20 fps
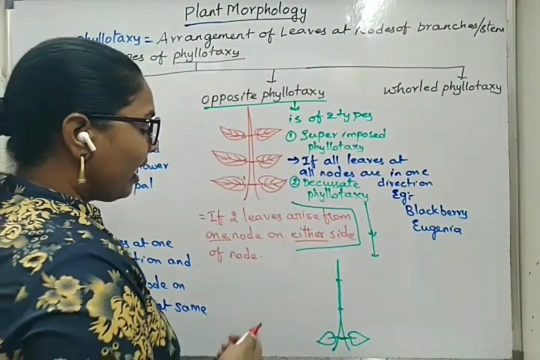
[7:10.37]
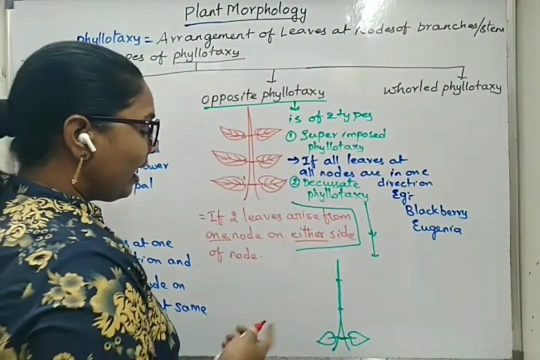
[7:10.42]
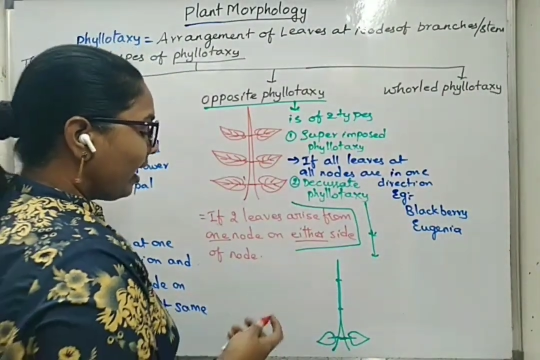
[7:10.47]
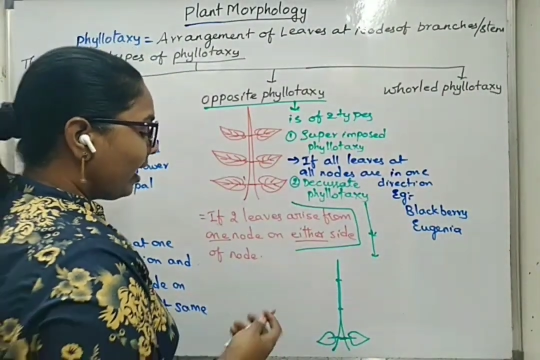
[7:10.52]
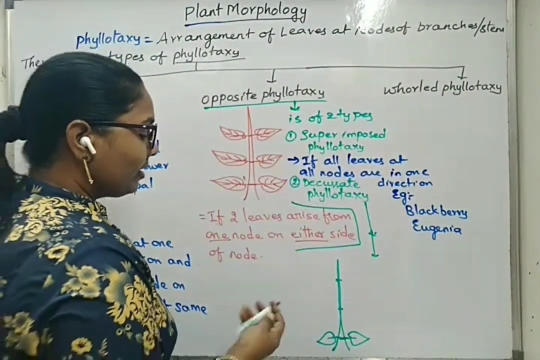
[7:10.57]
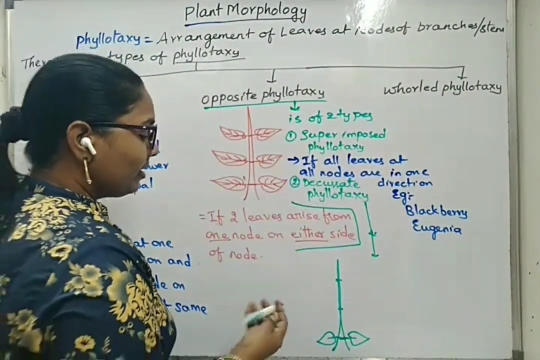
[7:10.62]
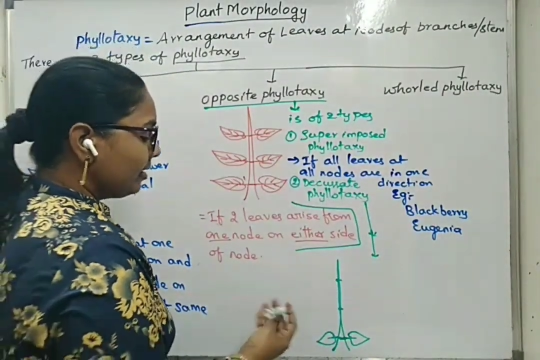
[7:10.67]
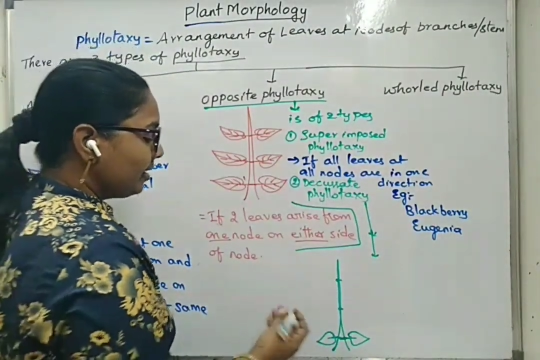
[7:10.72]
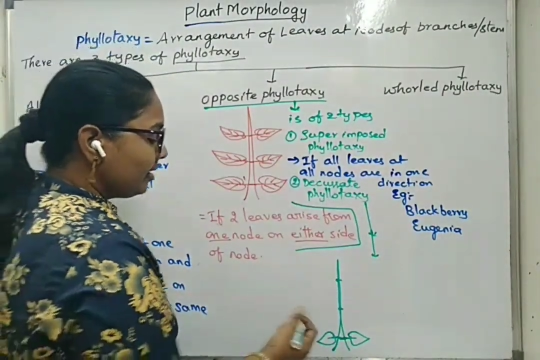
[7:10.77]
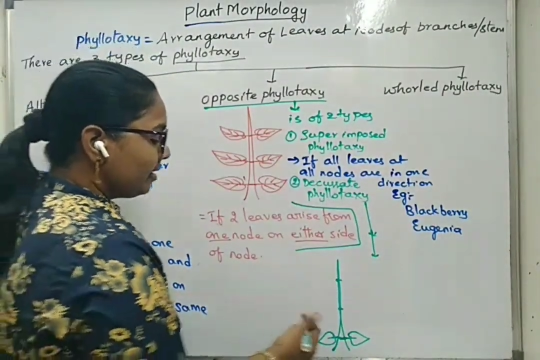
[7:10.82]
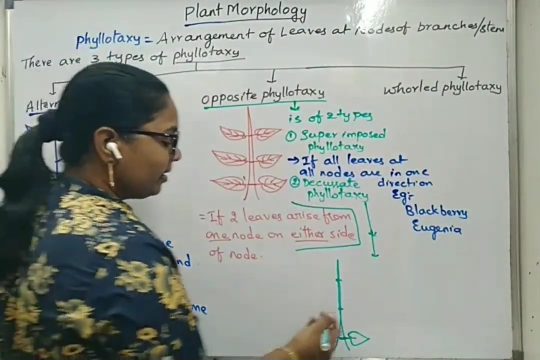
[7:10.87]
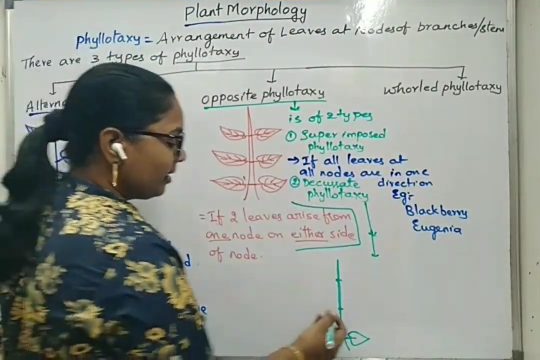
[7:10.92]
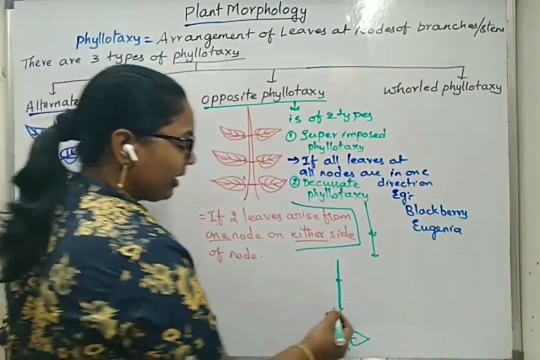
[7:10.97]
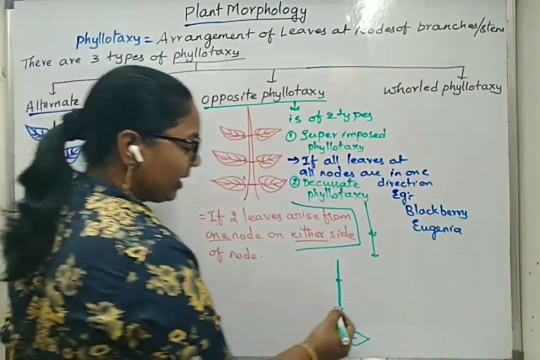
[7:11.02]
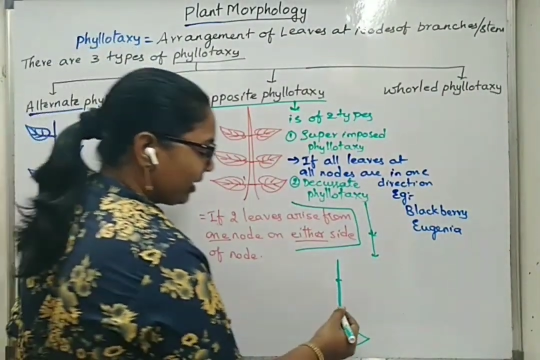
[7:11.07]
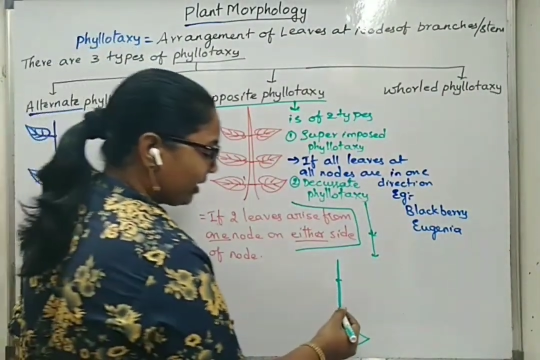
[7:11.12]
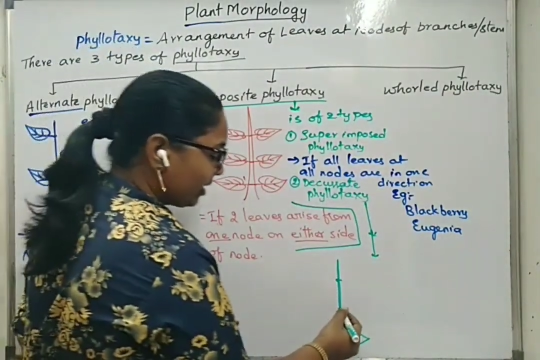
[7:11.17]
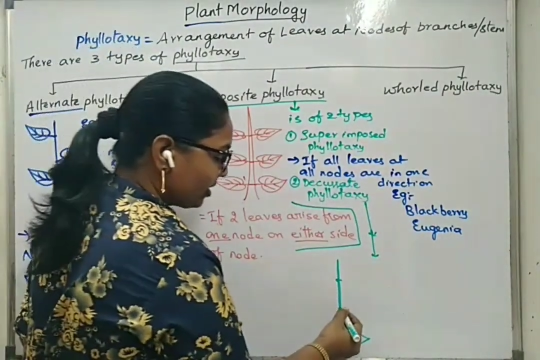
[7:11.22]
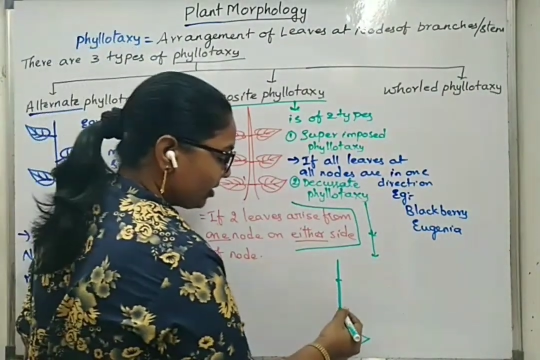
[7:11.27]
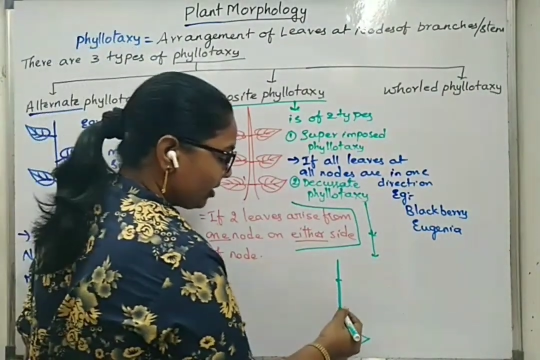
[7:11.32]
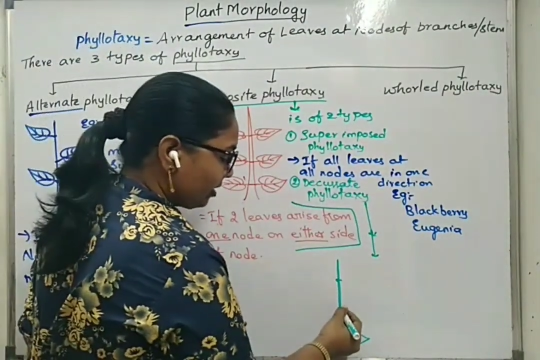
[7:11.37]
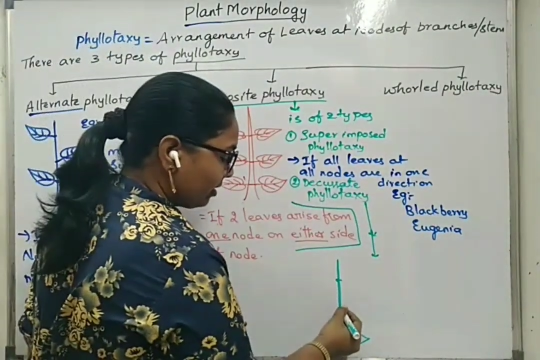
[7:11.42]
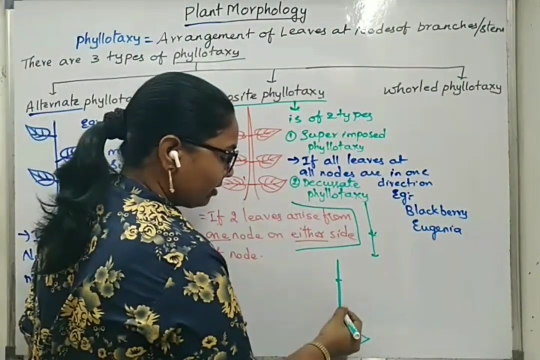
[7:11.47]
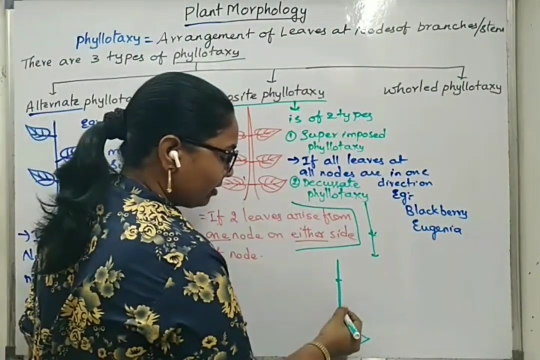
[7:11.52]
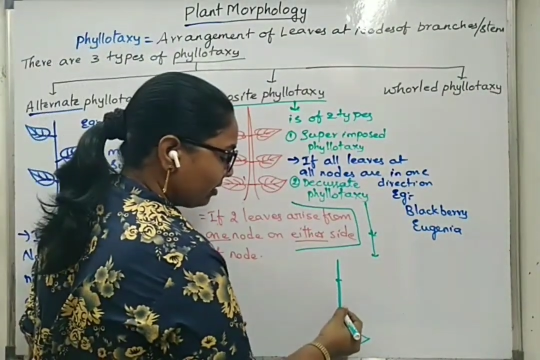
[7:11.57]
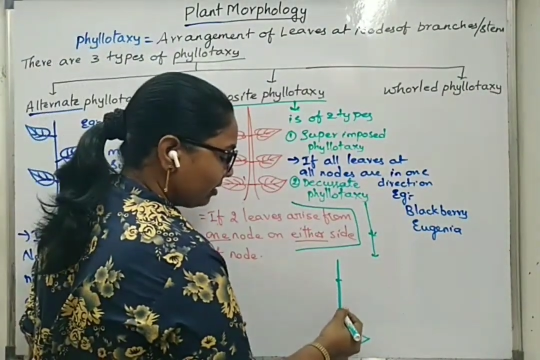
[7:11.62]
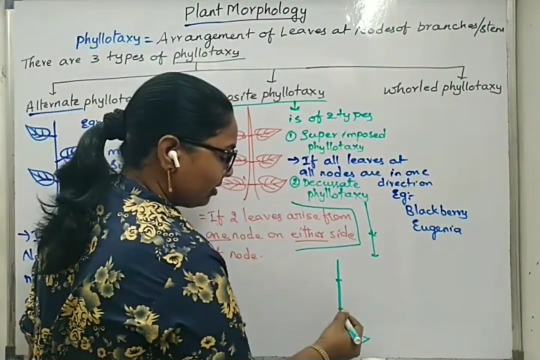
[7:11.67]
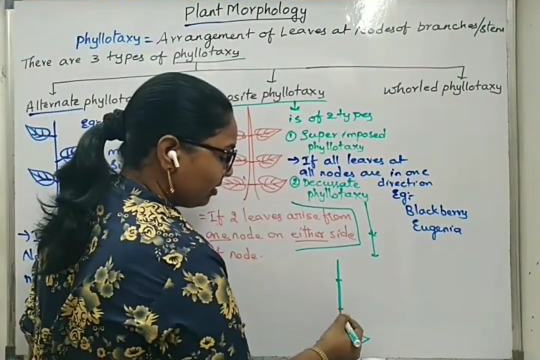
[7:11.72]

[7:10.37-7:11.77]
other direction.